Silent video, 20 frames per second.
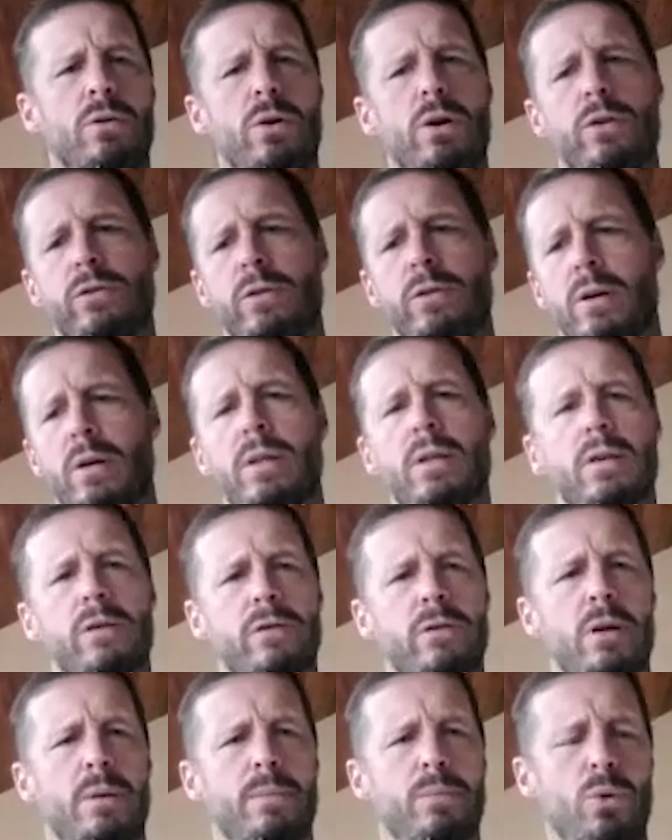Chris, at
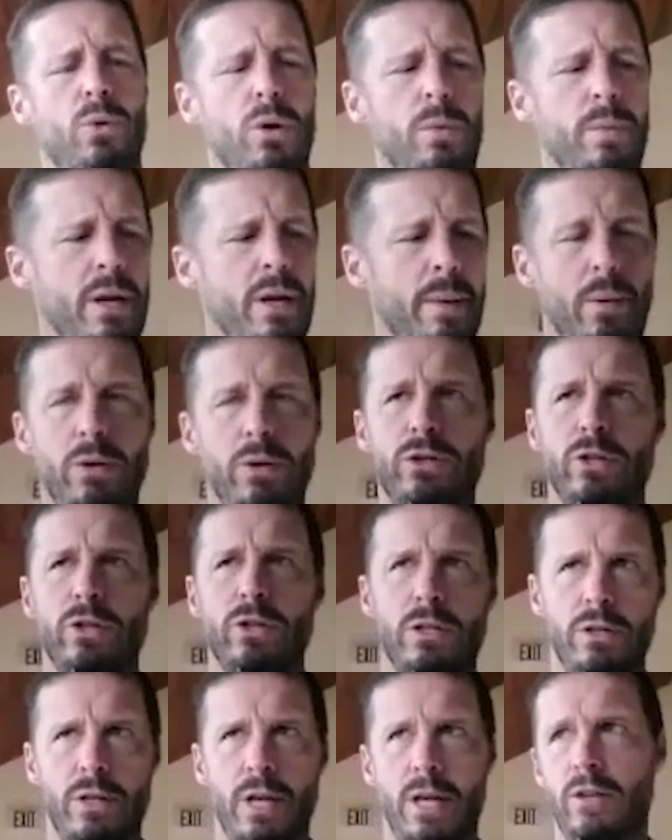this board meeting, why don't you
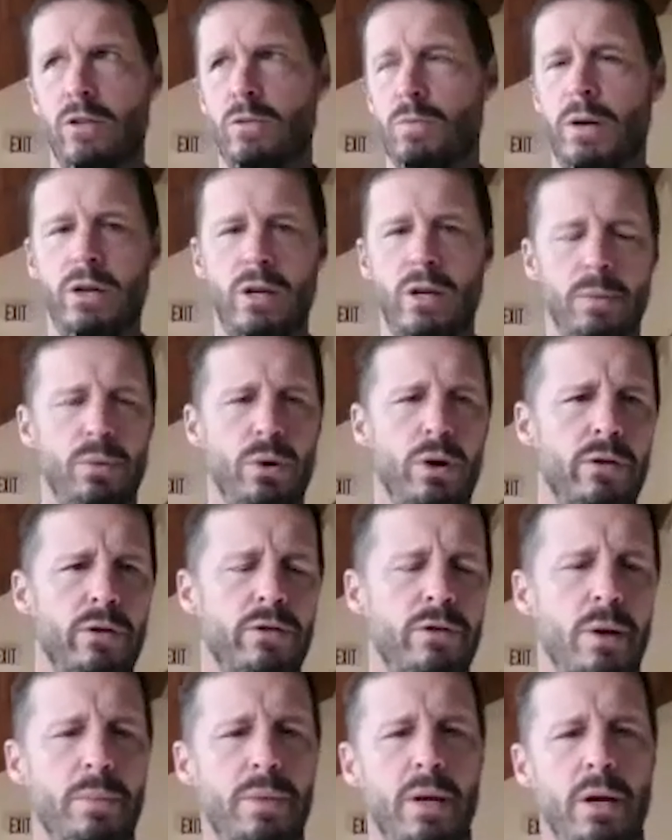just take this money, you can put it
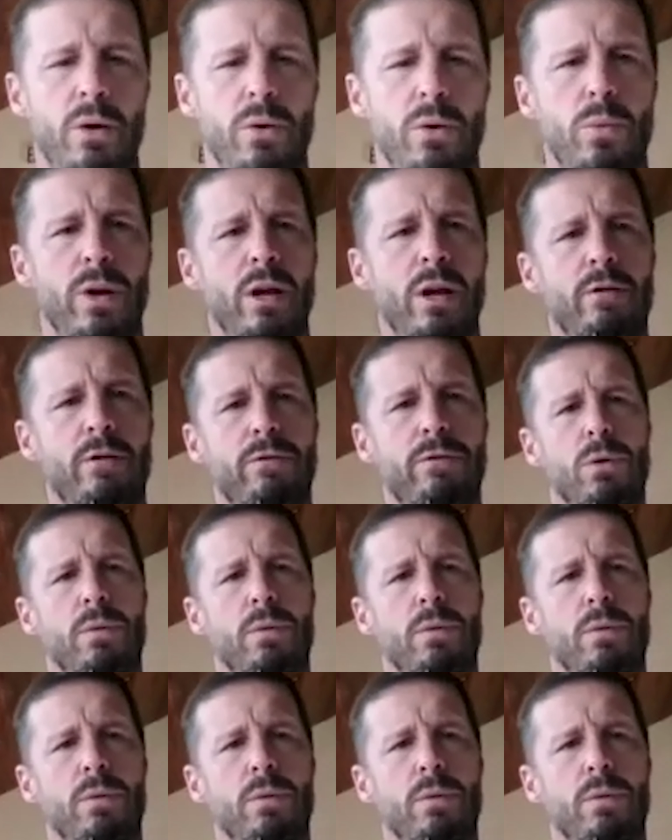in something, we can get